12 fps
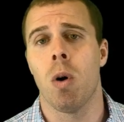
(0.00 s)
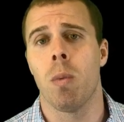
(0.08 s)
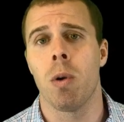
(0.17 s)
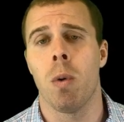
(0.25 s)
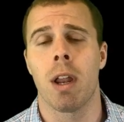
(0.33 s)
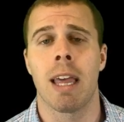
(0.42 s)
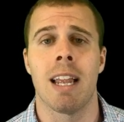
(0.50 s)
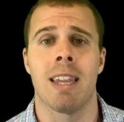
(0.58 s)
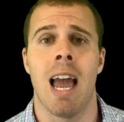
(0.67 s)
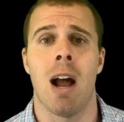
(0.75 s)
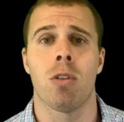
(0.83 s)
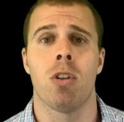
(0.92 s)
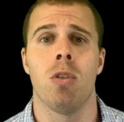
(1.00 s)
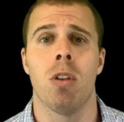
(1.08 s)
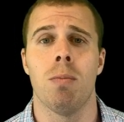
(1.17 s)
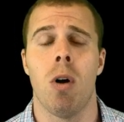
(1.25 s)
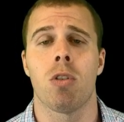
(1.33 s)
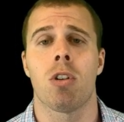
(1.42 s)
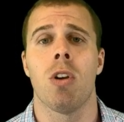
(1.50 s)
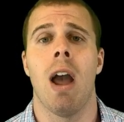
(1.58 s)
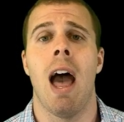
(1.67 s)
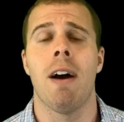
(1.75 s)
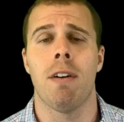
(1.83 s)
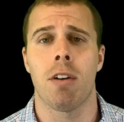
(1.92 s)
what we want to get down to the most to
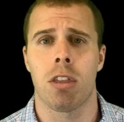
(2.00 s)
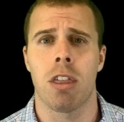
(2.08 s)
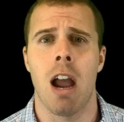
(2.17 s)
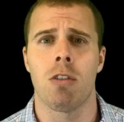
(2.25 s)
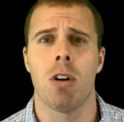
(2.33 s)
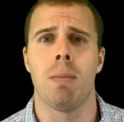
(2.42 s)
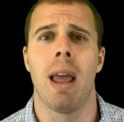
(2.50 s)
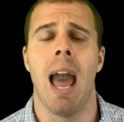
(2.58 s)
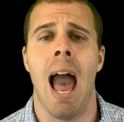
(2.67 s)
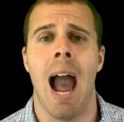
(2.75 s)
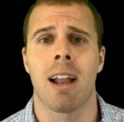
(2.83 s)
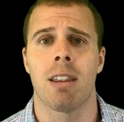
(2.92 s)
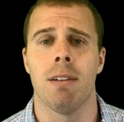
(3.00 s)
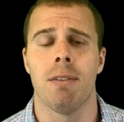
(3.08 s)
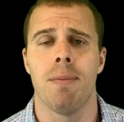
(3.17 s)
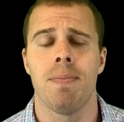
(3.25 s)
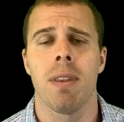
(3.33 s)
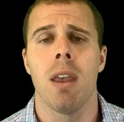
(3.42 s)
have our thyroid be active.